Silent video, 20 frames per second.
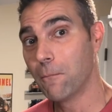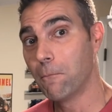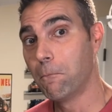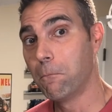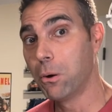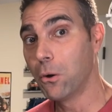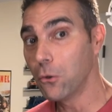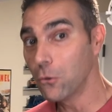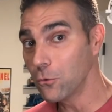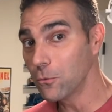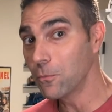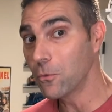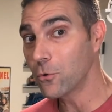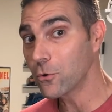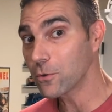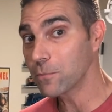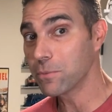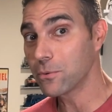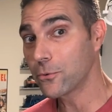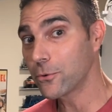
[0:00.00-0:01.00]

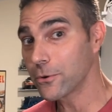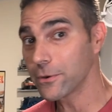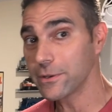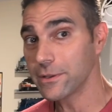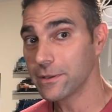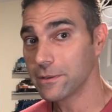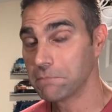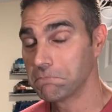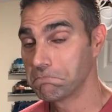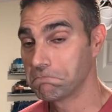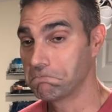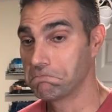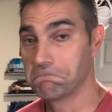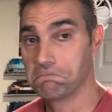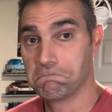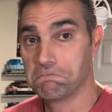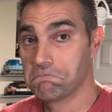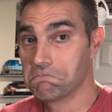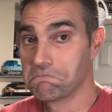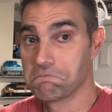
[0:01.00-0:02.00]
Pullmore board?
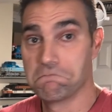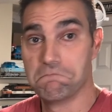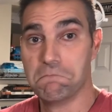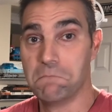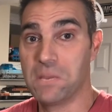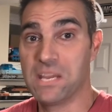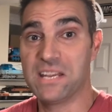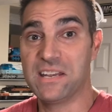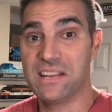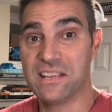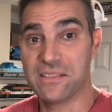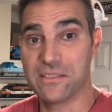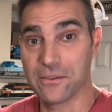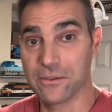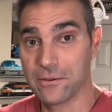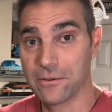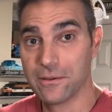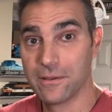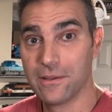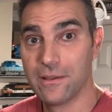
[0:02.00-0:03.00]
Me
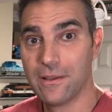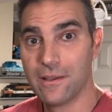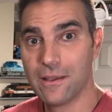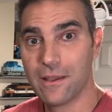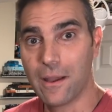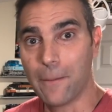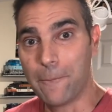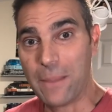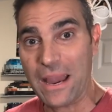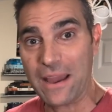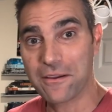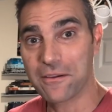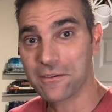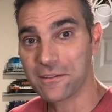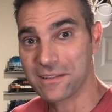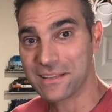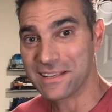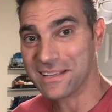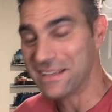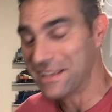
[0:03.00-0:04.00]
neither.
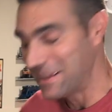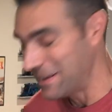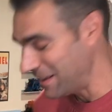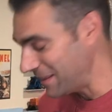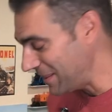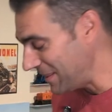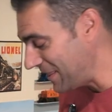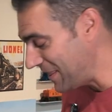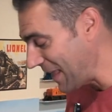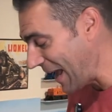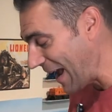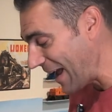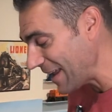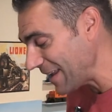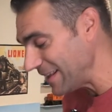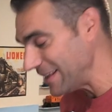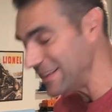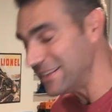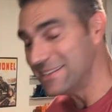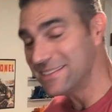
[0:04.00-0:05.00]
Apparently,
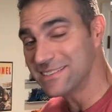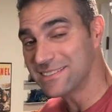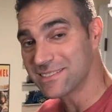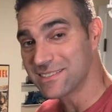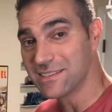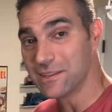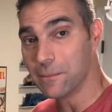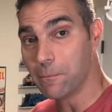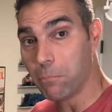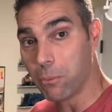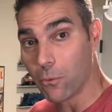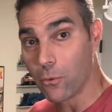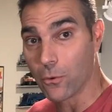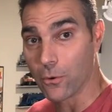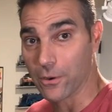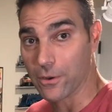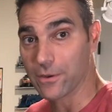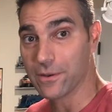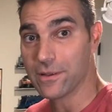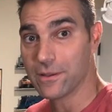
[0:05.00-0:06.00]
that is the
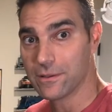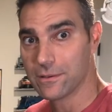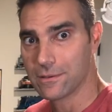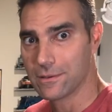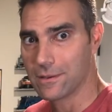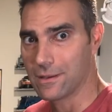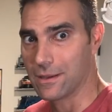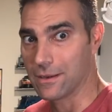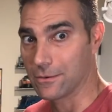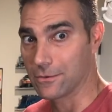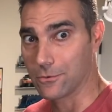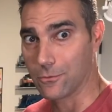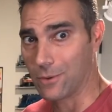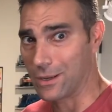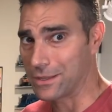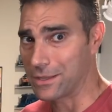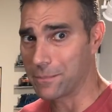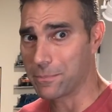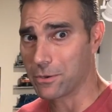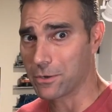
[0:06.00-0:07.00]
board. I don't know why
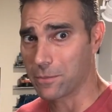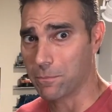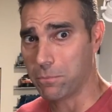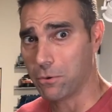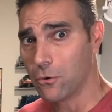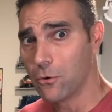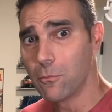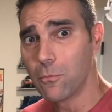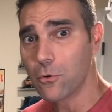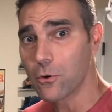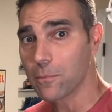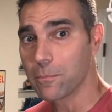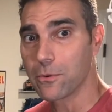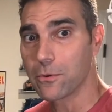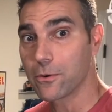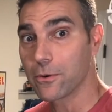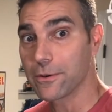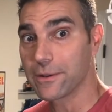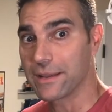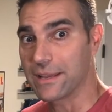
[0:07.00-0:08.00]
they put a Pullmore
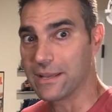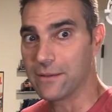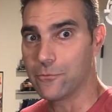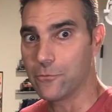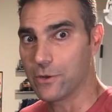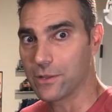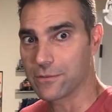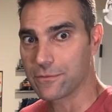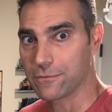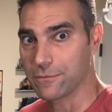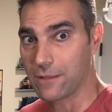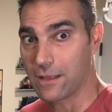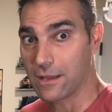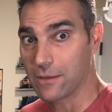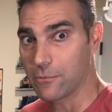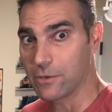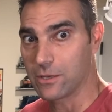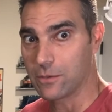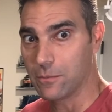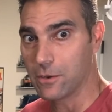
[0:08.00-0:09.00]
board in with
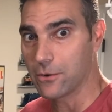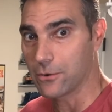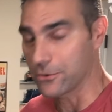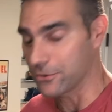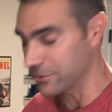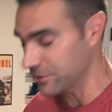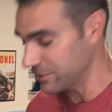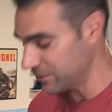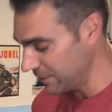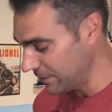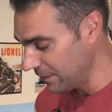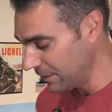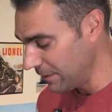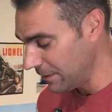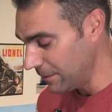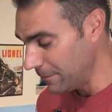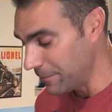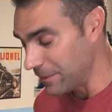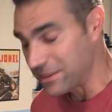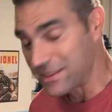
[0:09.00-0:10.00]
flywheel motors,
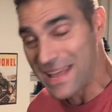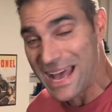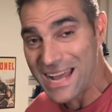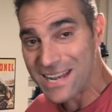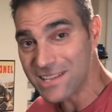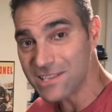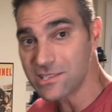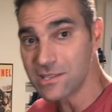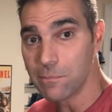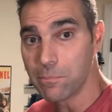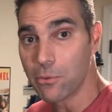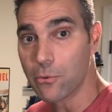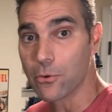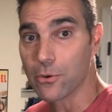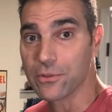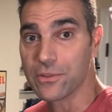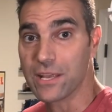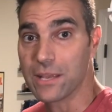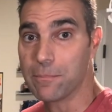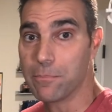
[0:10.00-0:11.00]
but that is the
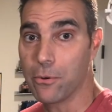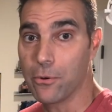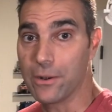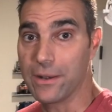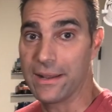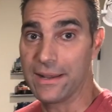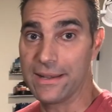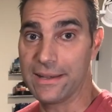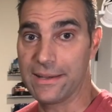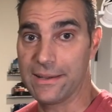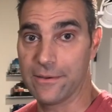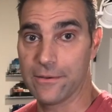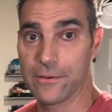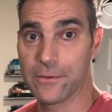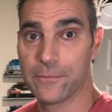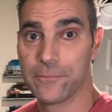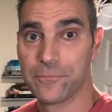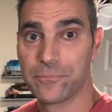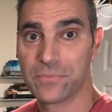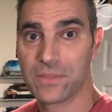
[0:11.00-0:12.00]
board they put in here.
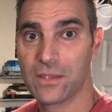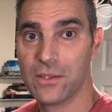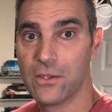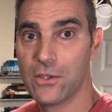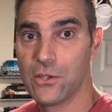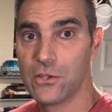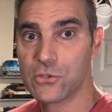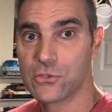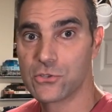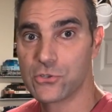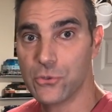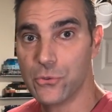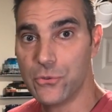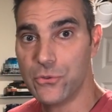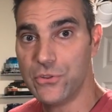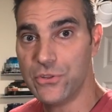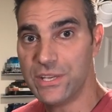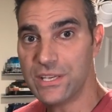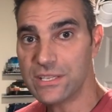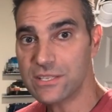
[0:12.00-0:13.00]
So
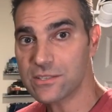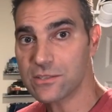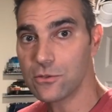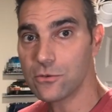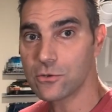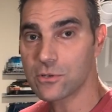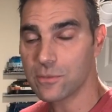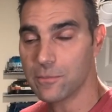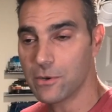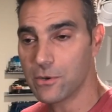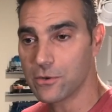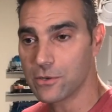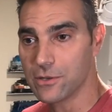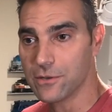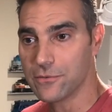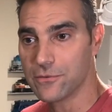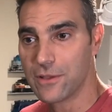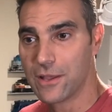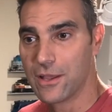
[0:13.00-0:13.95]
this locomotive